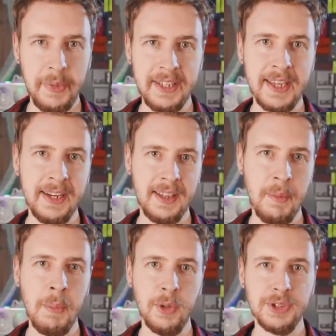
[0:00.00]
meaning getting the
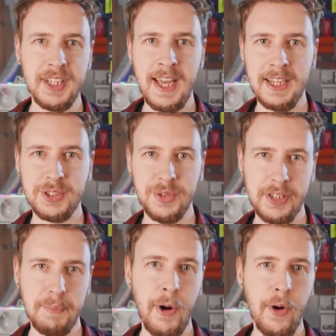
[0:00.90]
most hash
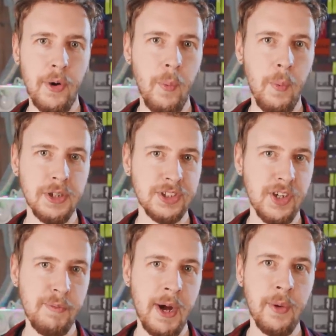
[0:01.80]
rate per watt
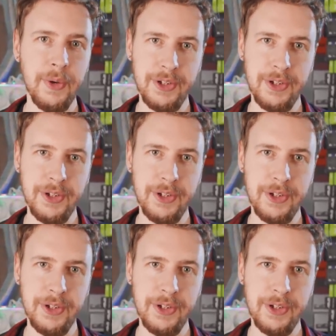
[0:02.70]
of power